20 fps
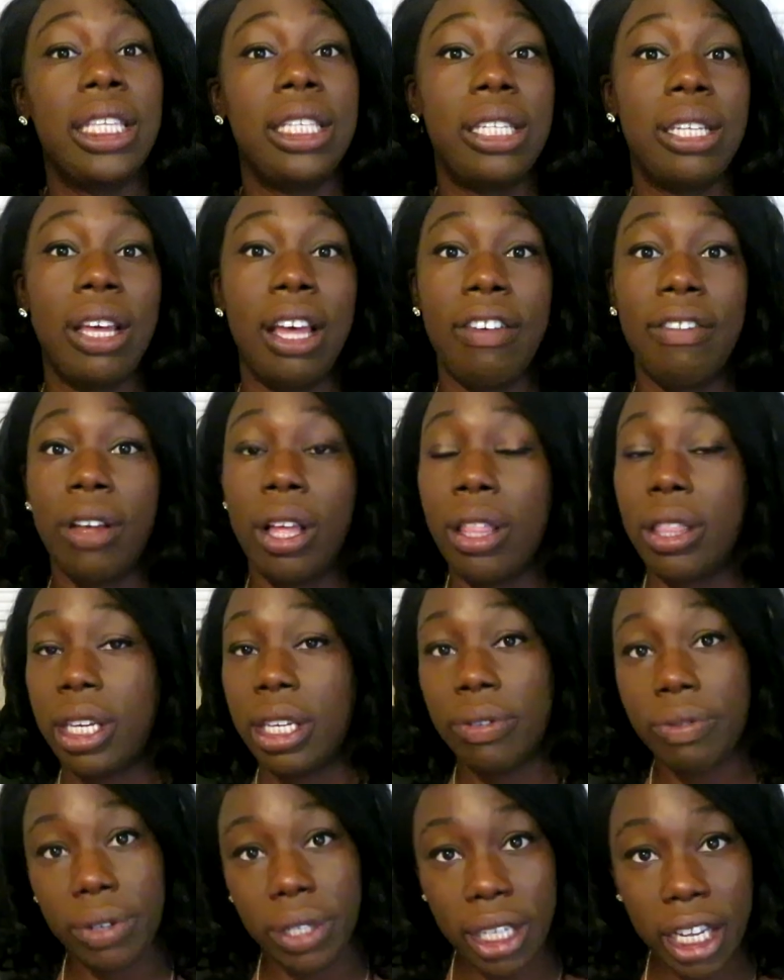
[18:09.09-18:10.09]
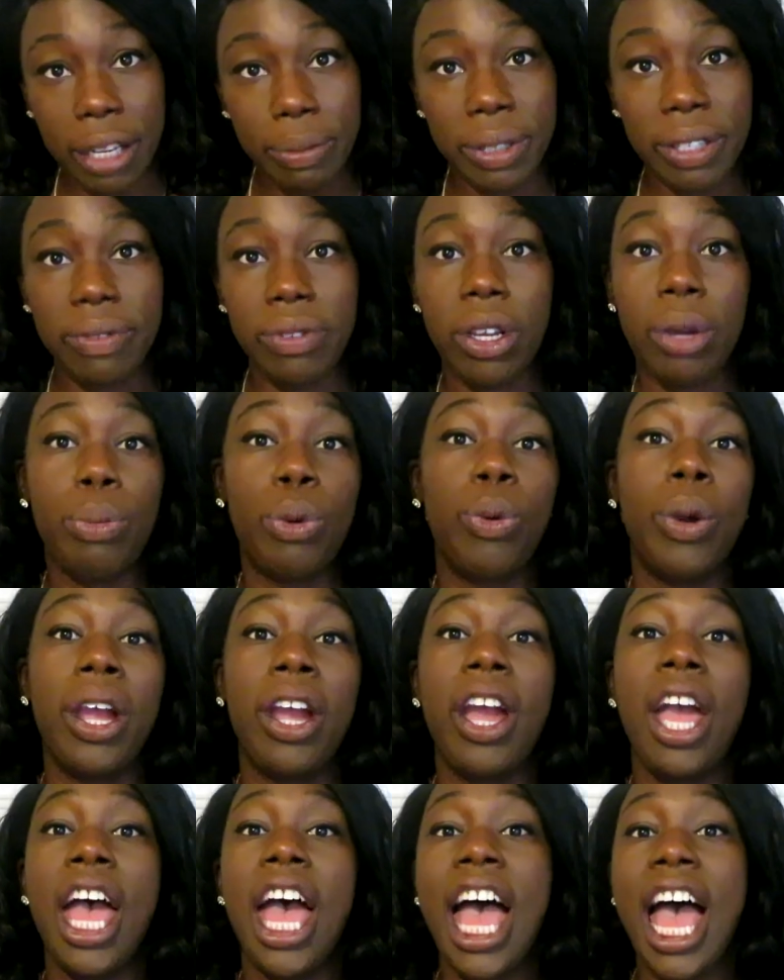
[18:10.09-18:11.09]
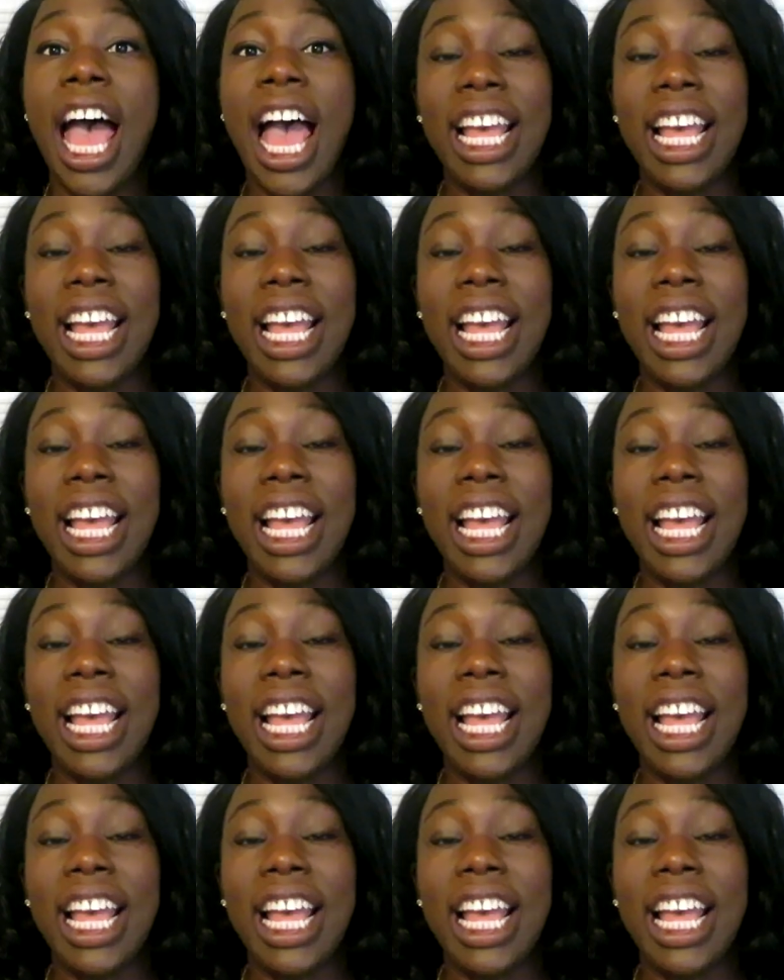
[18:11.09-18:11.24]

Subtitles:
I still have all the different types of Tupperware.